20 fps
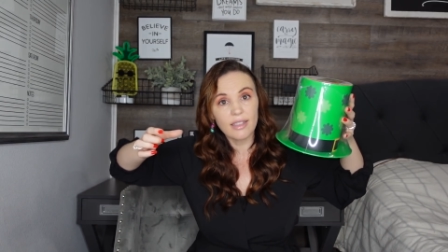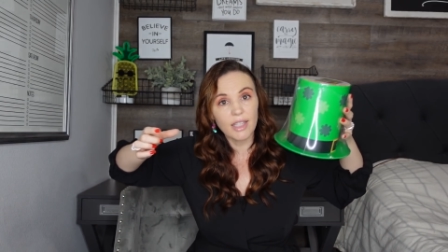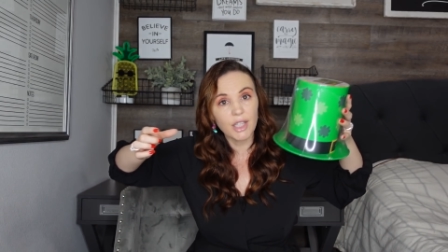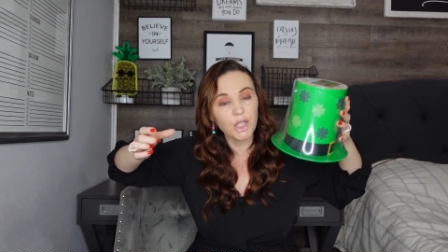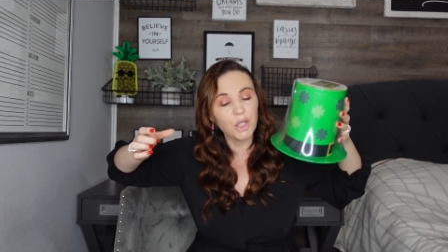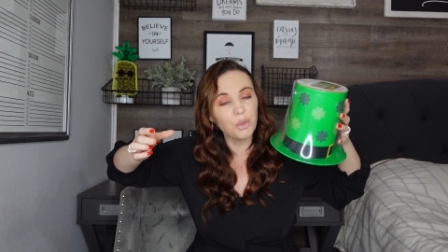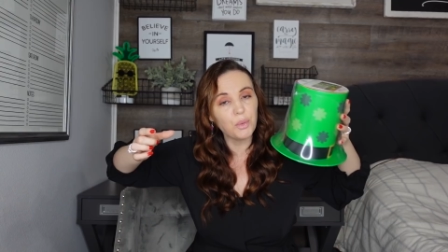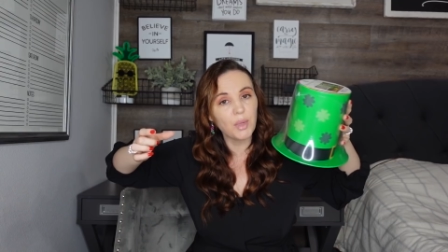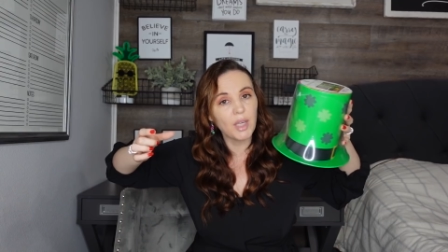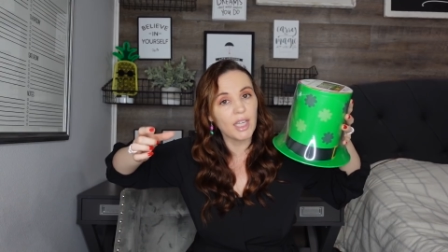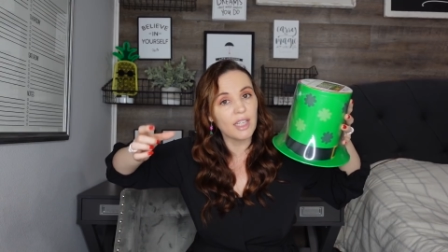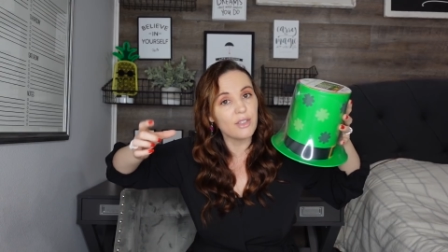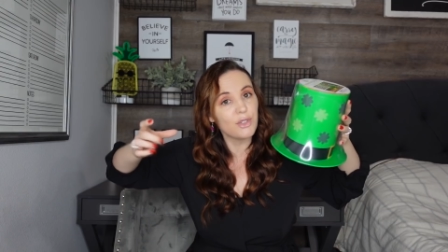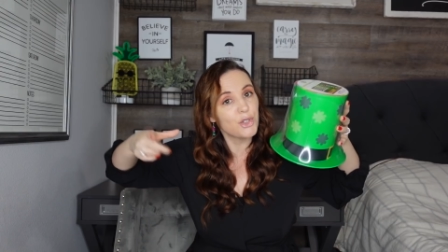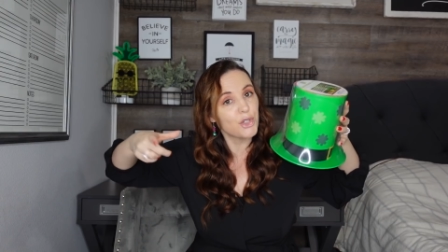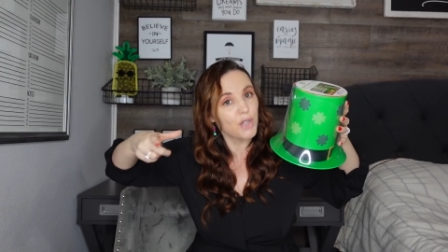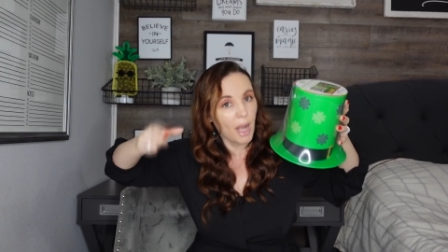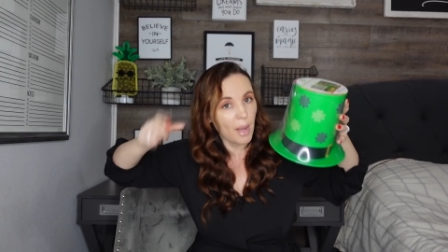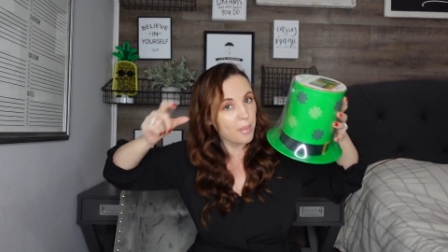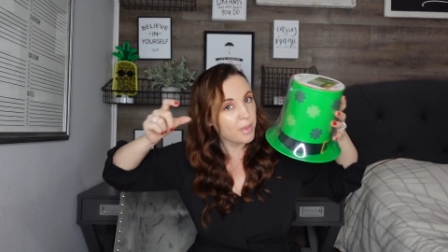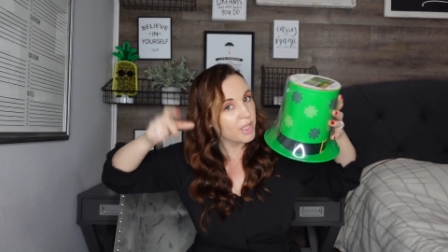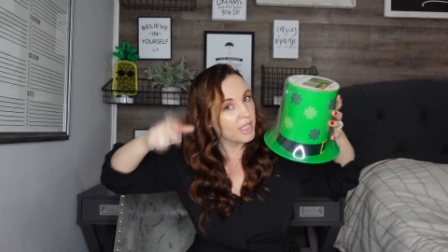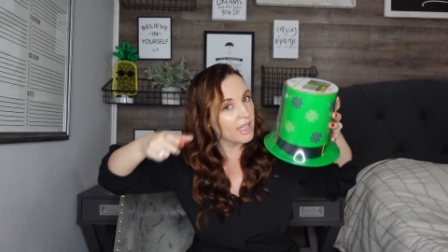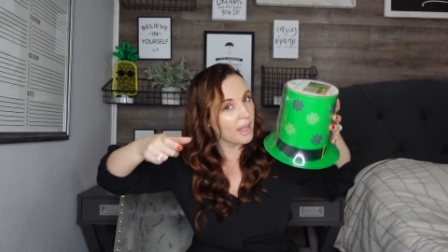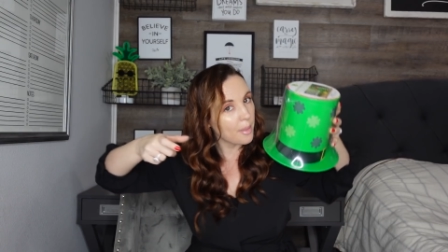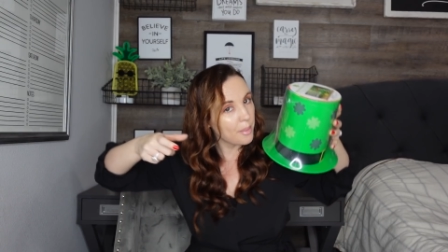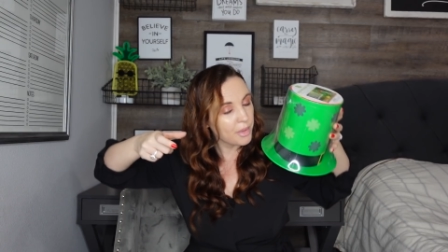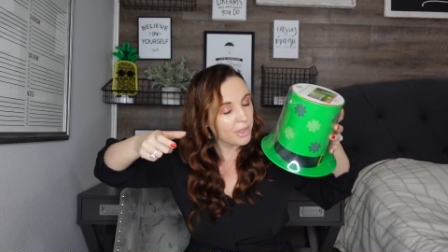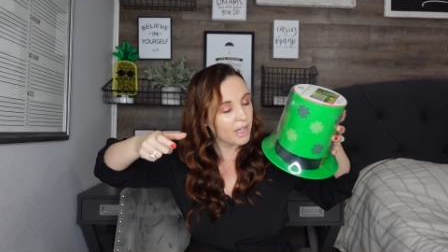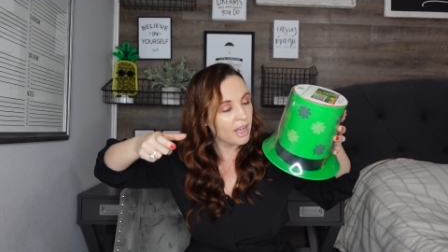that you can trap your
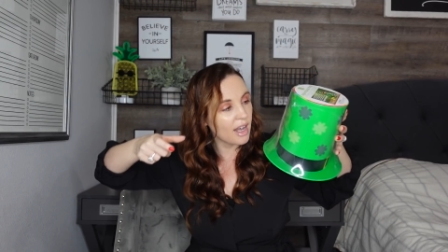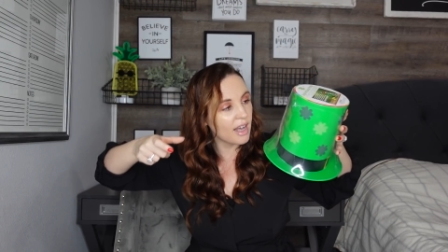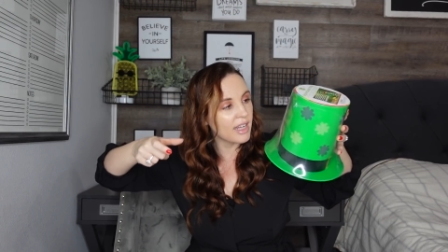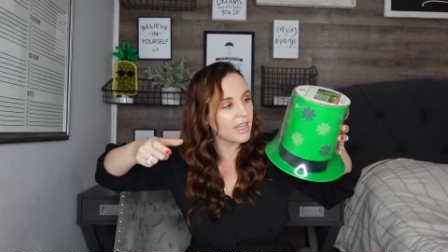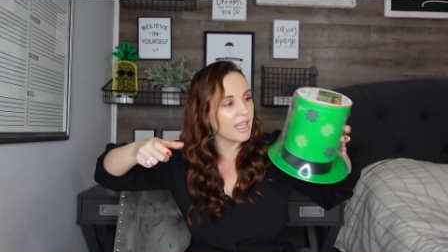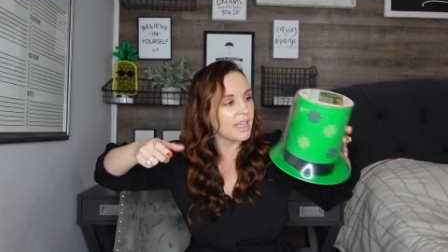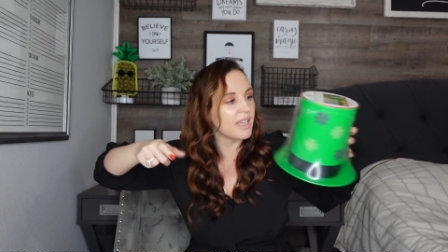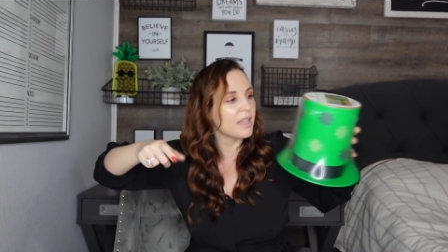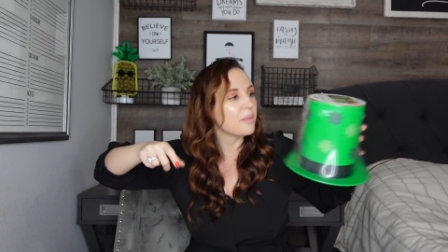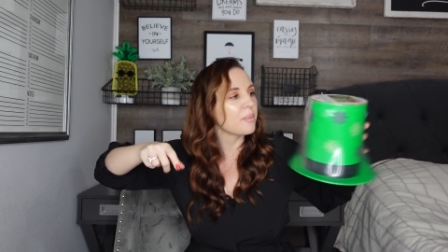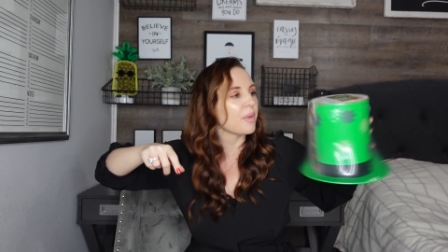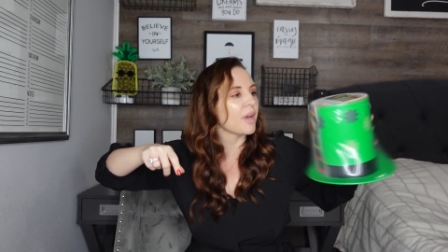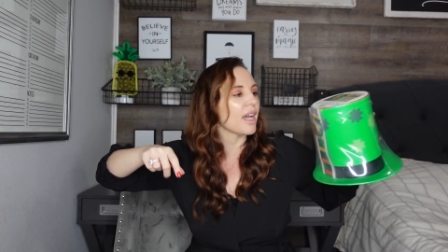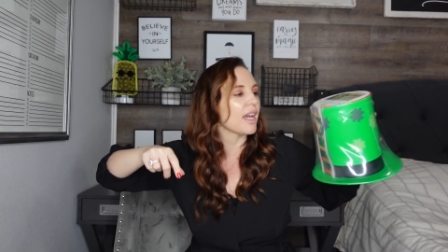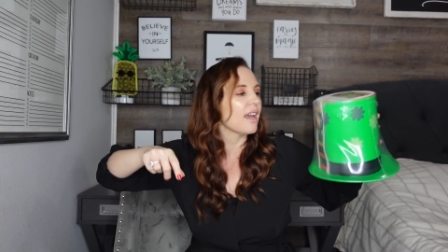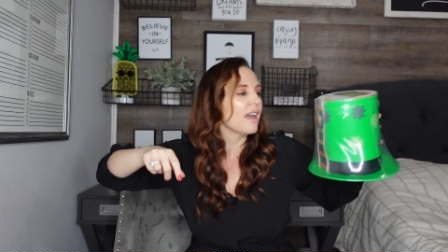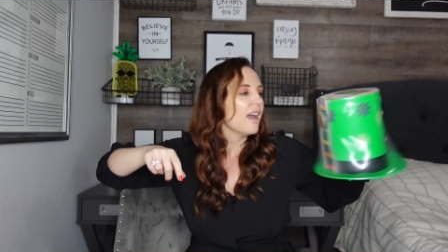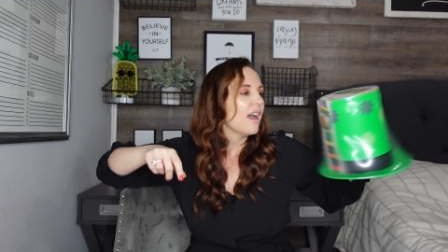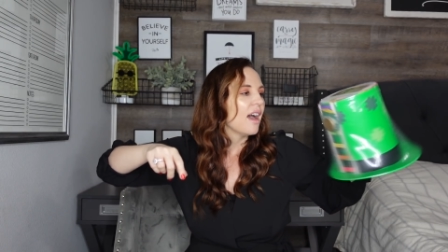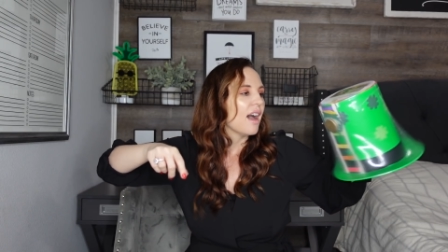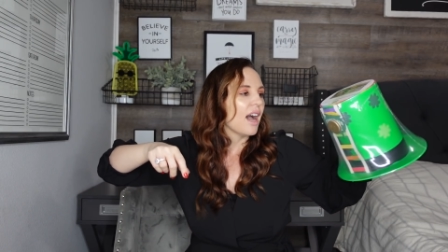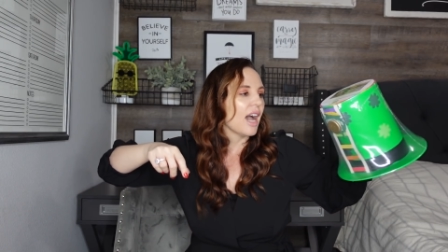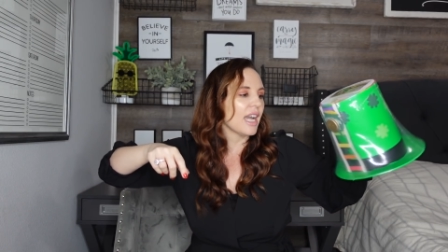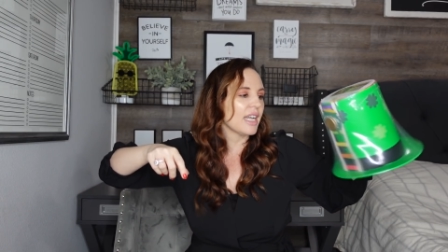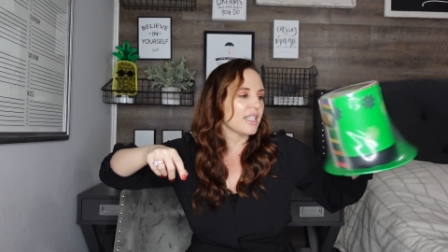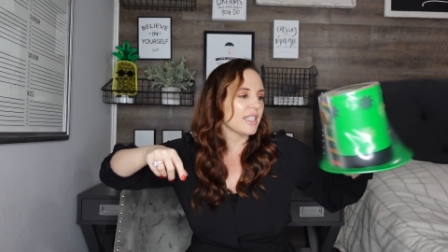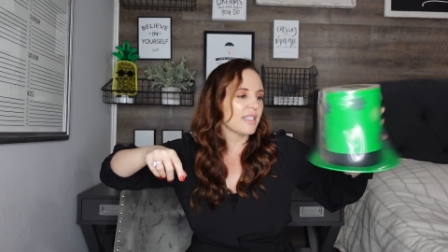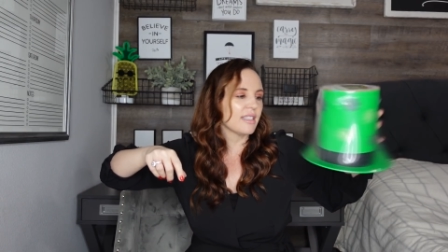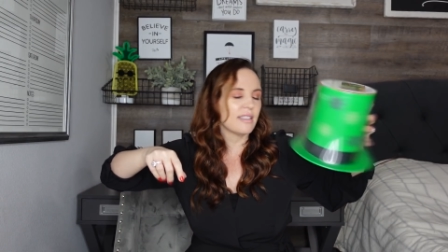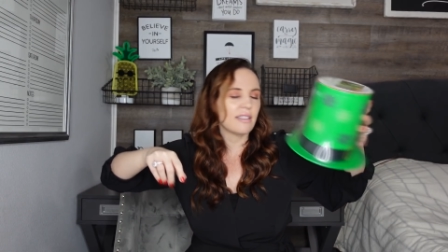leprechaun in, but I